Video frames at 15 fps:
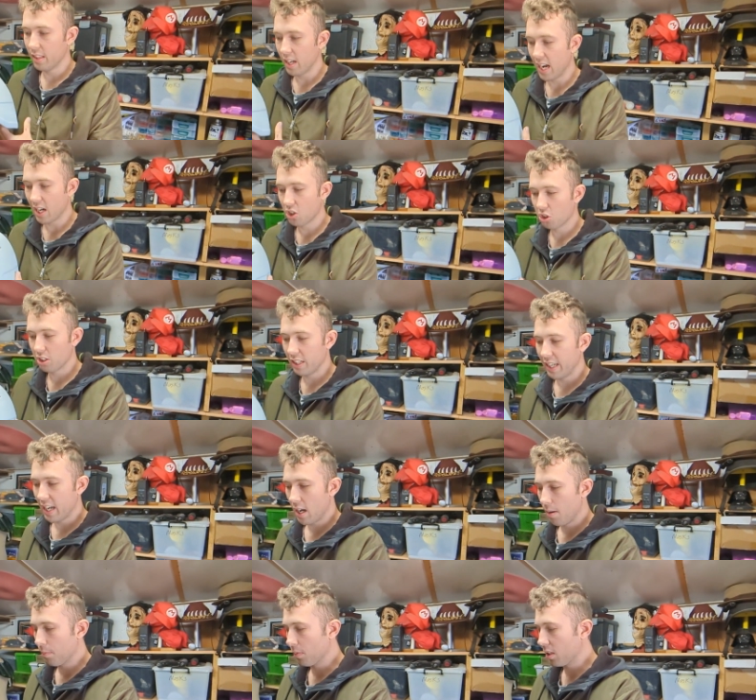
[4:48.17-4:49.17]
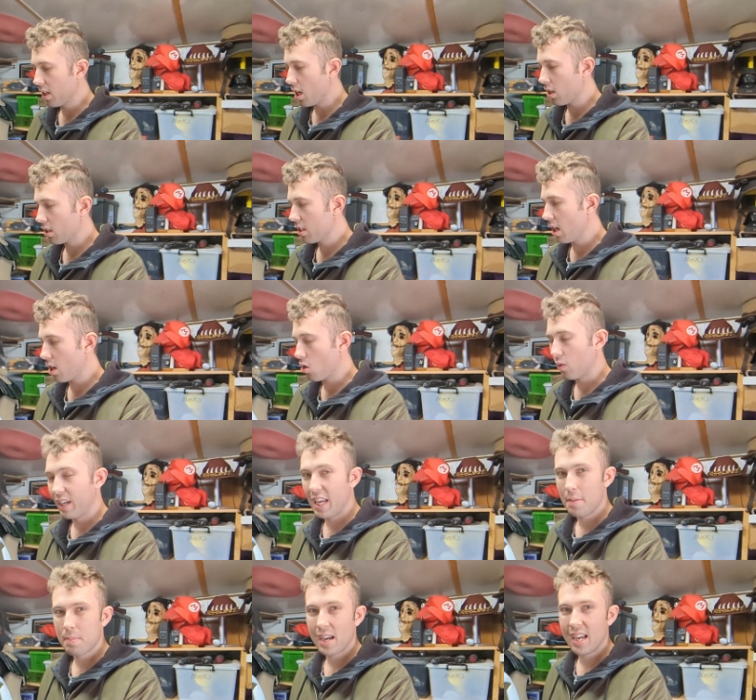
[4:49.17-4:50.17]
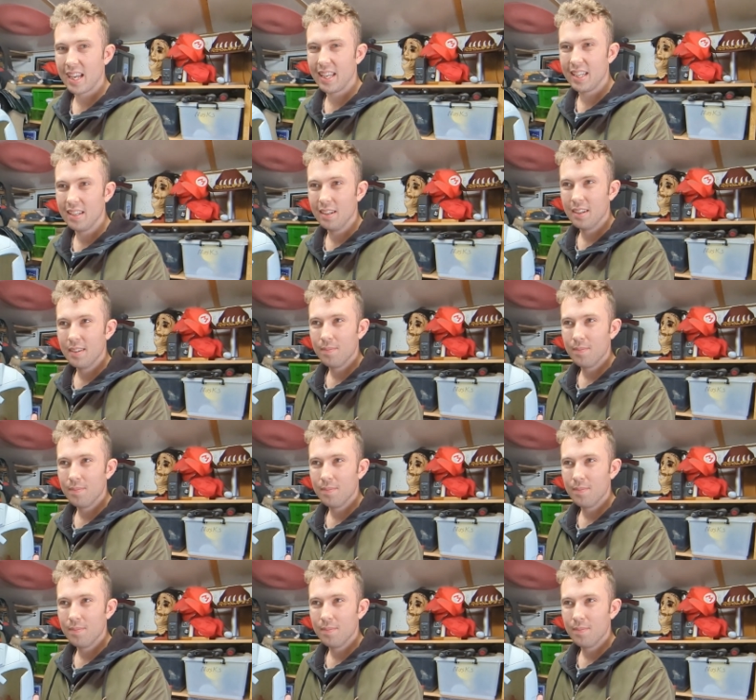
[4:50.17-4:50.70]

that I actually got on eBay.